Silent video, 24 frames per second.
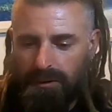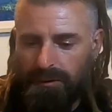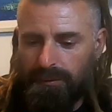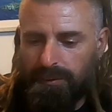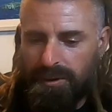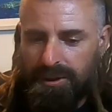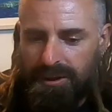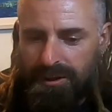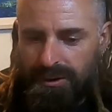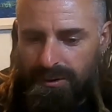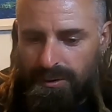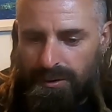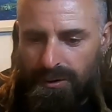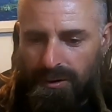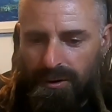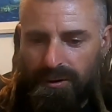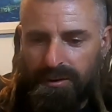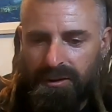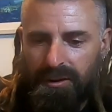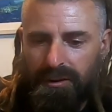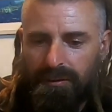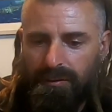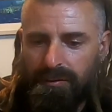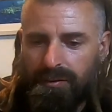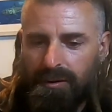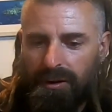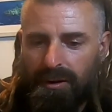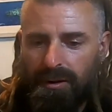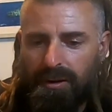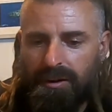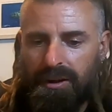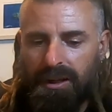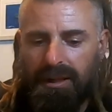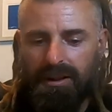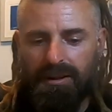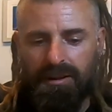We saw on the
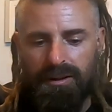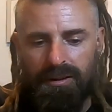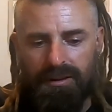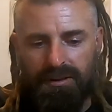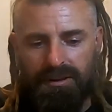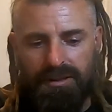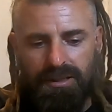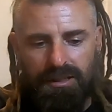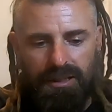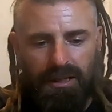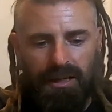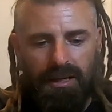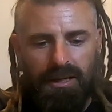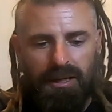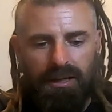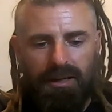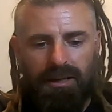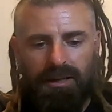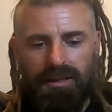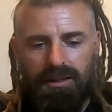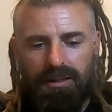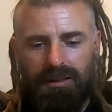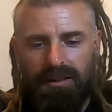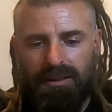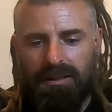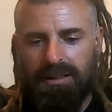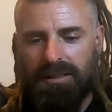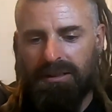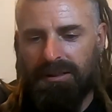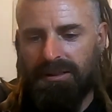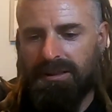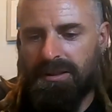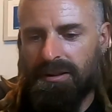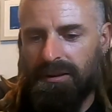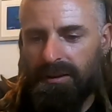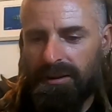Fury that
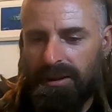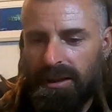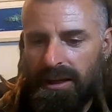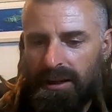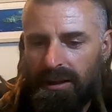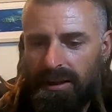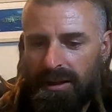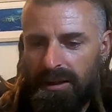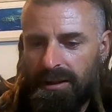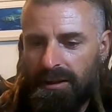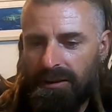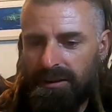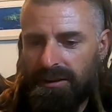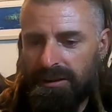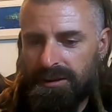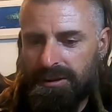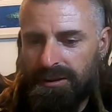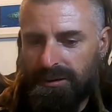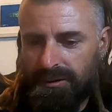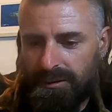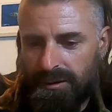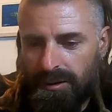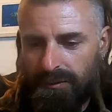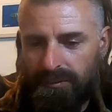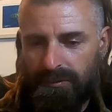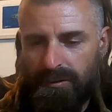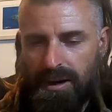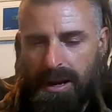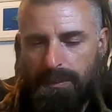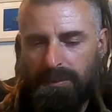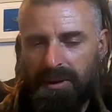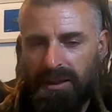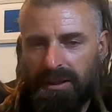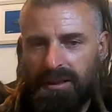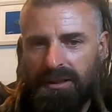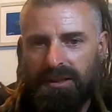it's got the sort of
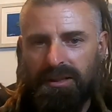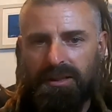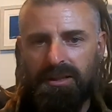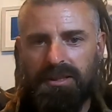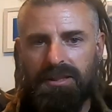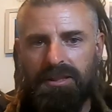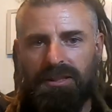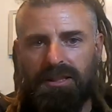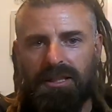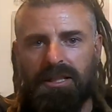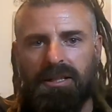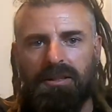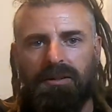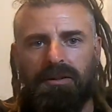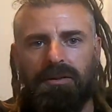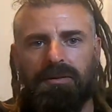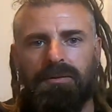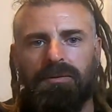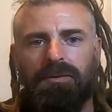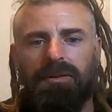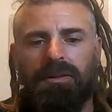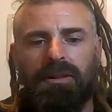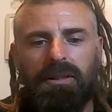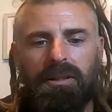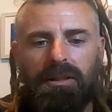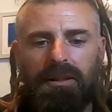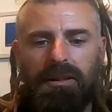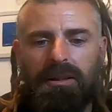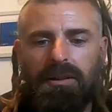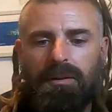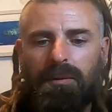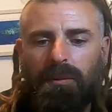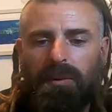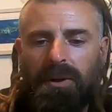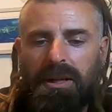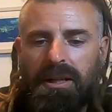replica steel
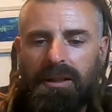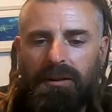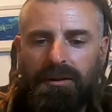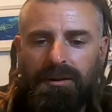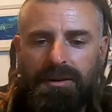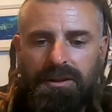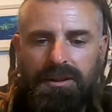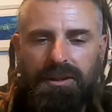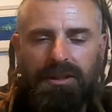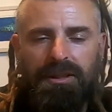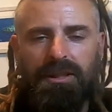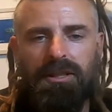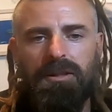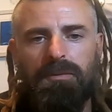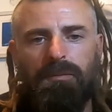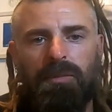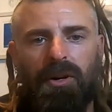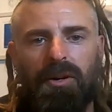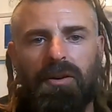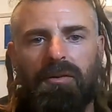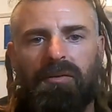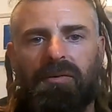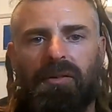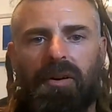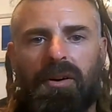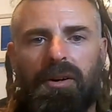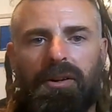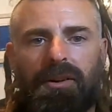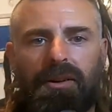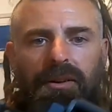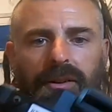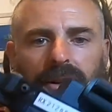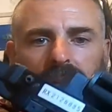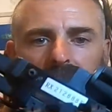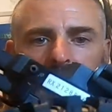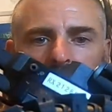wheels that you might
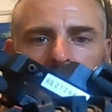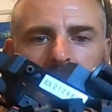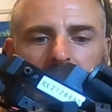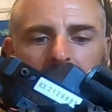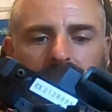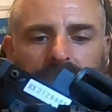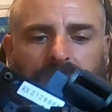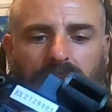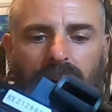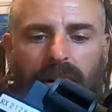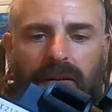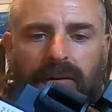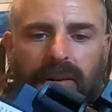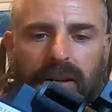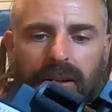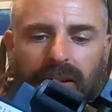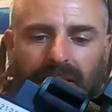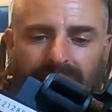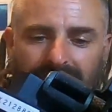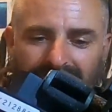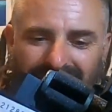find on a Land Rover.